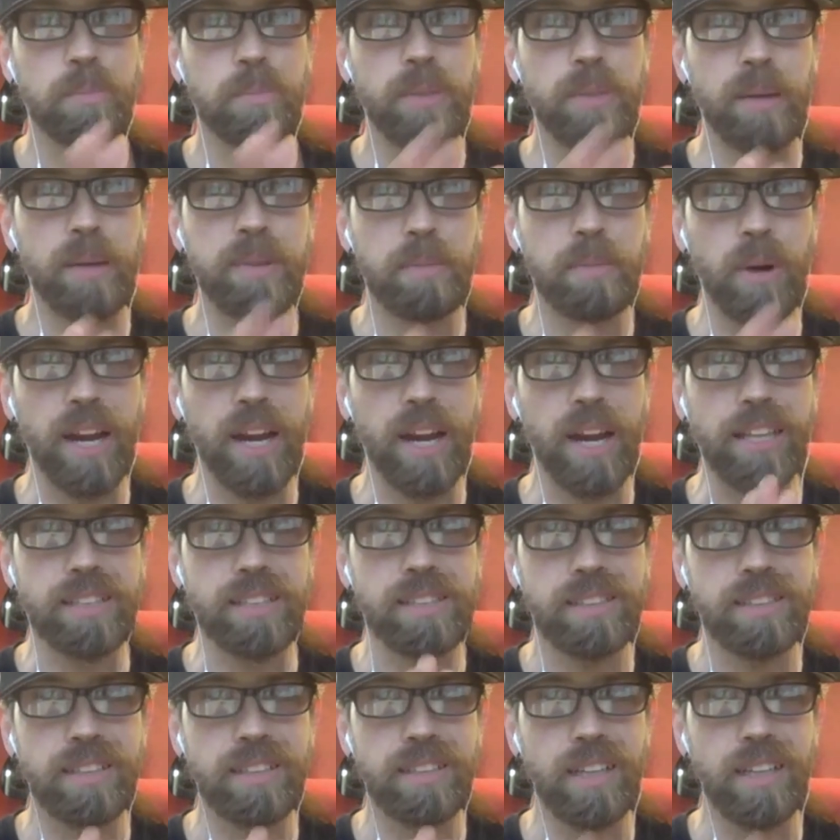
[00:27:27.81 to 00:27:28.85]
pump the
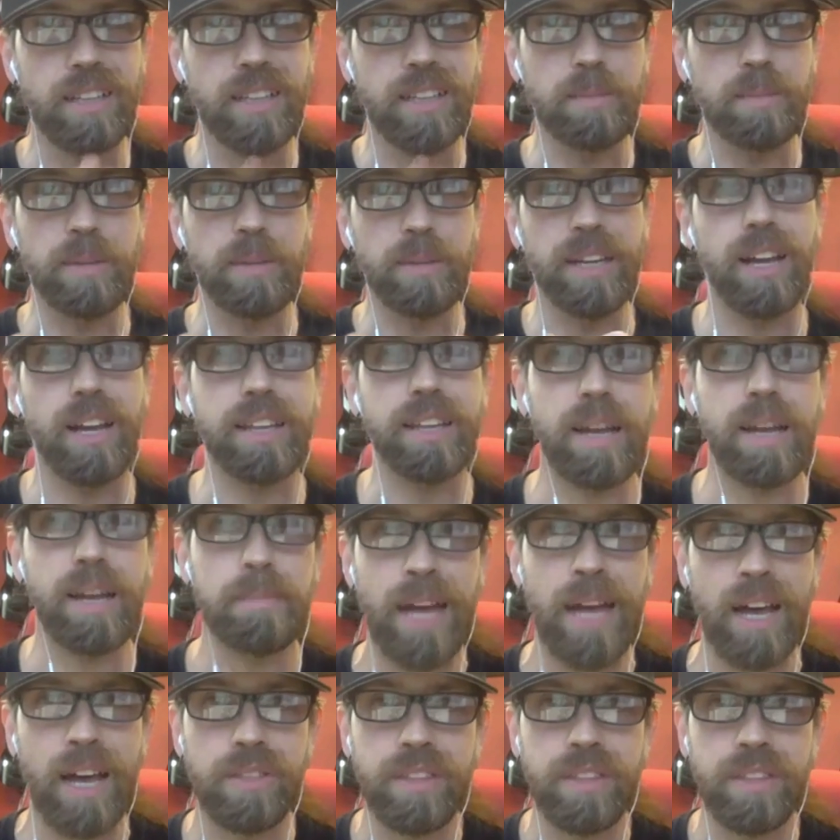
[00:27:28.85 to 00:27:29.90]
brakes a little bit on that
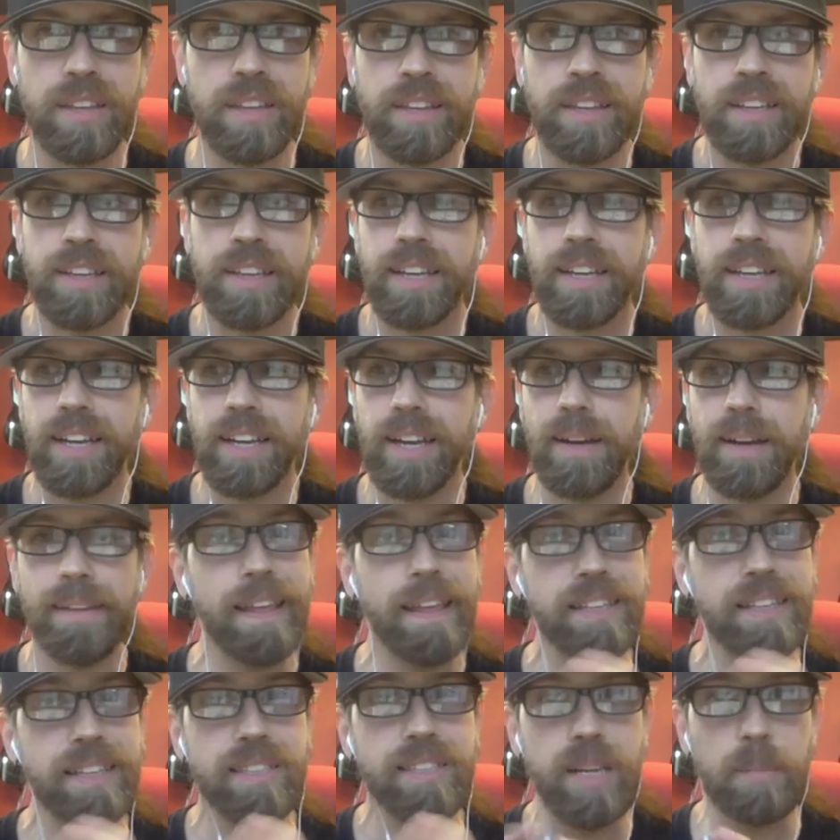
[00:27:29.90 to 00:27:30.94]
mouth. Uh,
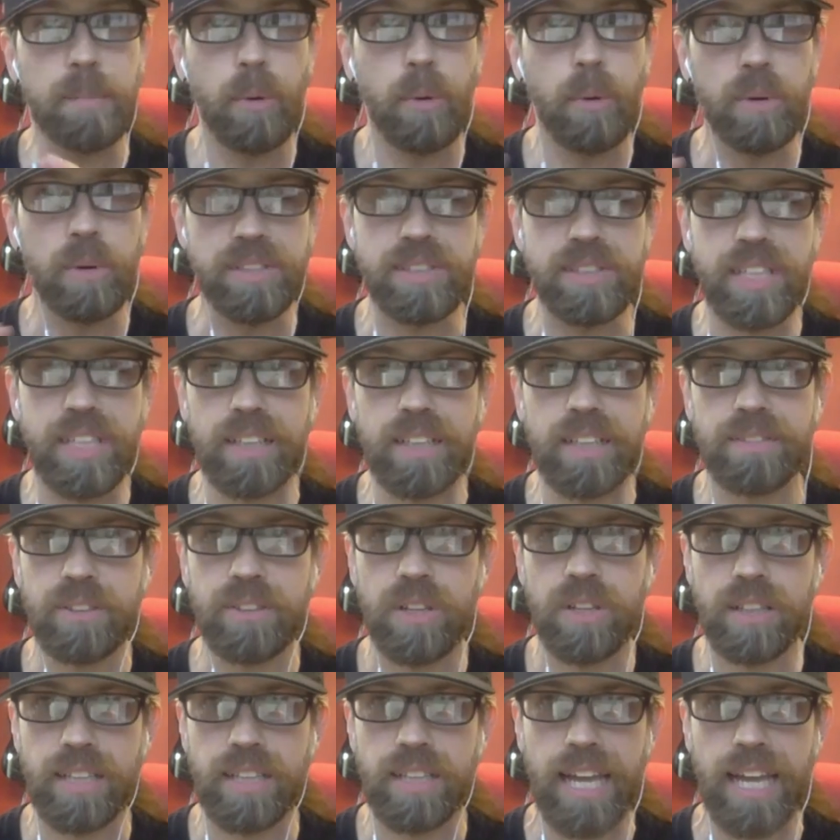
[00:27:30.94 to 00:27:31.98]
and that's an important skill for
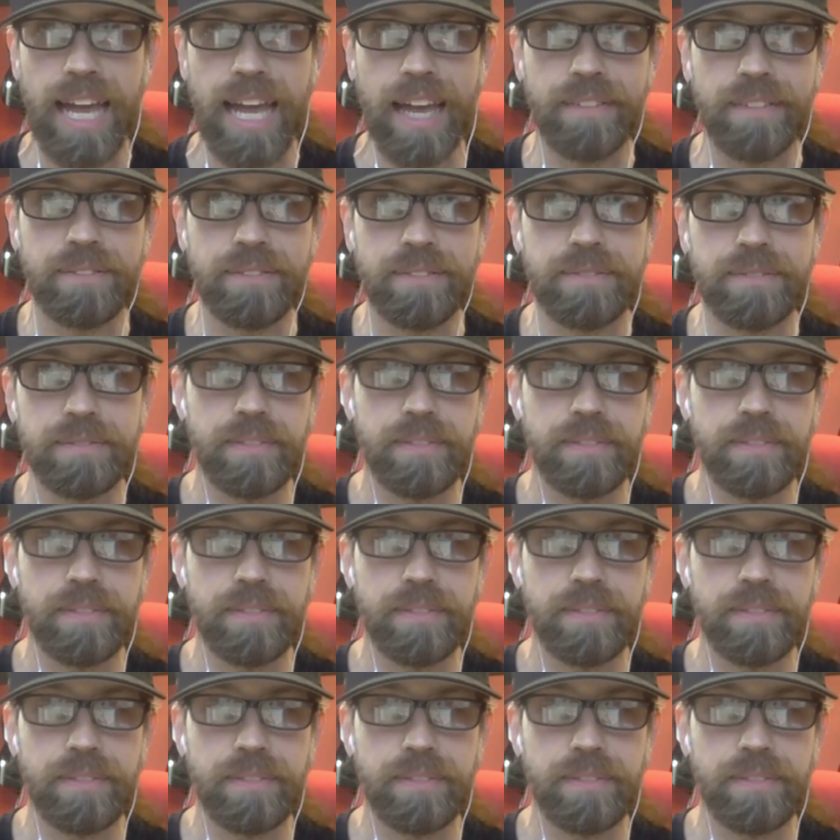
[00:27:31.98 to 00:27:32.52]
a dog to have